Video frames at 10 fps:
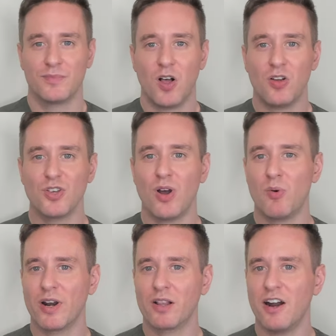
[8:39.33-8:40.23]
Also, I
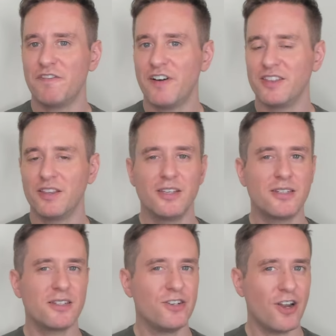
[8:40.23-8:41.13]
want to clarify that this
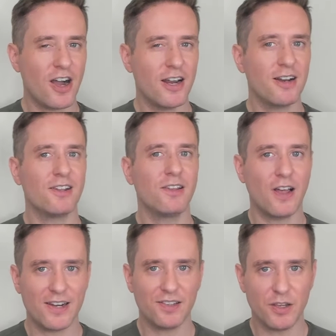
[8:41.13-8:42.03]
is not
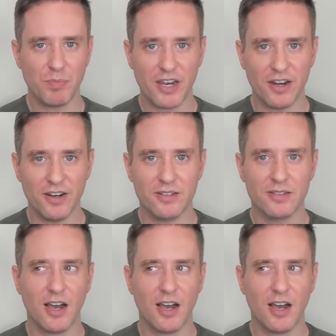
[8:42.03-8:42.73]
lightly peated.